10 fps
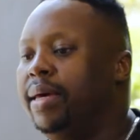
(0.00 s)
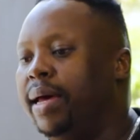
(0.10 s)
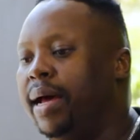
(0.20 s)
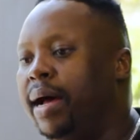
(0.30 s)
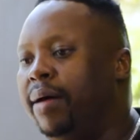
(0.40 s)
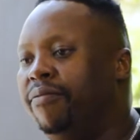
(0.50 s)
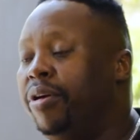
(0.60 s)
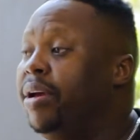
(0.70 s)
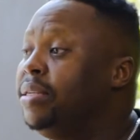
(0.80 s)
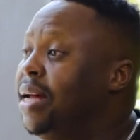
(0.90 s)
Yeah, I'm
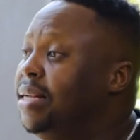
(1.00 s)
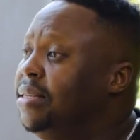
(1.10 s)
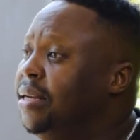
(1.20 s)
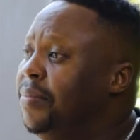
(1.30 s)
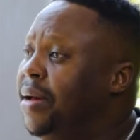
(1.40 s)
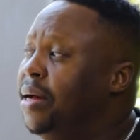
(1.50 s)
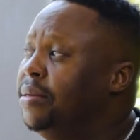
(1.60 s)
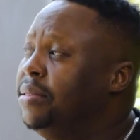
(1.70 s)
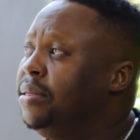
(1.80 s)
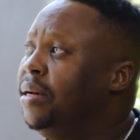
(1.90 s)
very excited
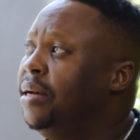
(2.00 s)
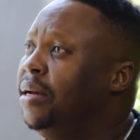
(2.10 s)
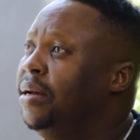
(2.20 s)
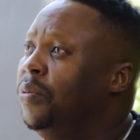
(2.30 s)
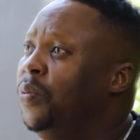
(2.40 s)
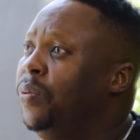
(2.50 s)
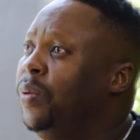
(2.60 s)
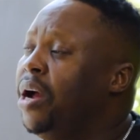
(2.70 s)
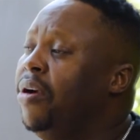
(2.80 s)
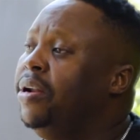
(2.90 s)
about,
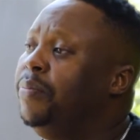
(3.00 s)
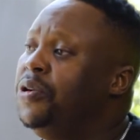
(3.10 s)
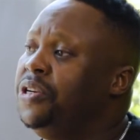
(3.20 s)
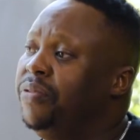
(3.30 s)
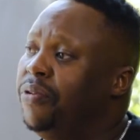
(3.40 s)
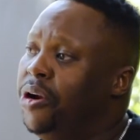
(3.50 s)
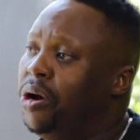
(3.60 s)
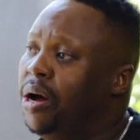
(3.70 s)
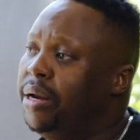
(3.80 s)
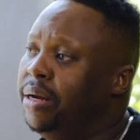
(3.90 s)
we're currently pushing
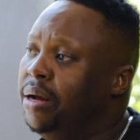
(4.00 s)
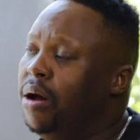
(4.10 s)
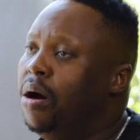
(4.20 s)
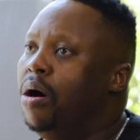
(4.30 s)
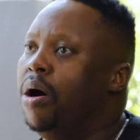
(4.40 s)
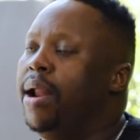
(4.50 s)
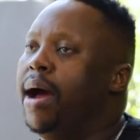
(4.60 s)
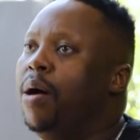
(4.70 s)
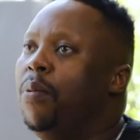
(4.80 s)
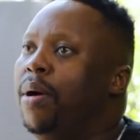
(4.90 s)
very hard
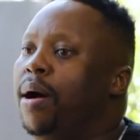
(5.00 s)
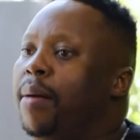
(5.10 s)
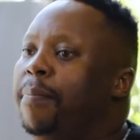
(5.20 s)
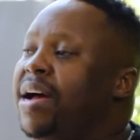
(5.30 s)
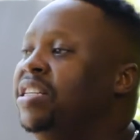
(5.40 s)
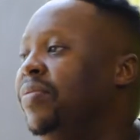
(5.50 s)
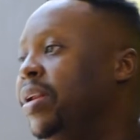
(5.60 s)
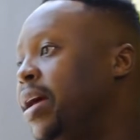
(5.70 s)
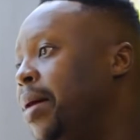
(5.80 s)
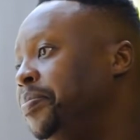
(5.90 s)
on our
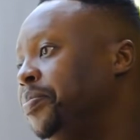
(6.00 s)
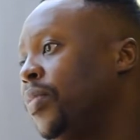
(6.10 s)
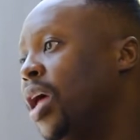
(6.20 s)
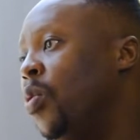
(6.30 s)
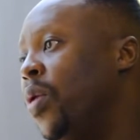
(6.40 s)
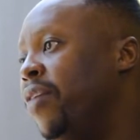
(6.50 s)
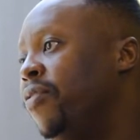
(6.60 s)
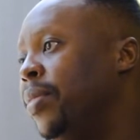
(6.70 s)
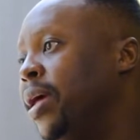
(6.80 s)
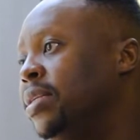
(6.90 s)
passive income away
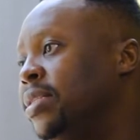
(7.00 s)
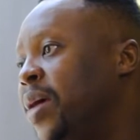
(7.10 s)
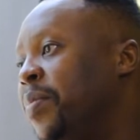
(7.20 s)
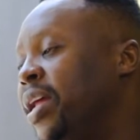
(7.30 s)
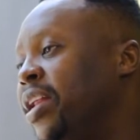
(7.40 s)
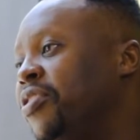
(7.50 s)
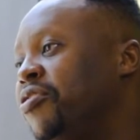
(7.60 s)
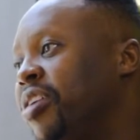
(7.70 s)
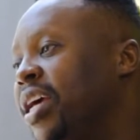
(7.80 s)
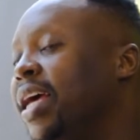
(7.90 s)
from the entertainment
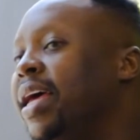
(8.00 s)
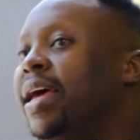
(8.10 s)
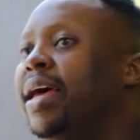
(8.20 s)
industry.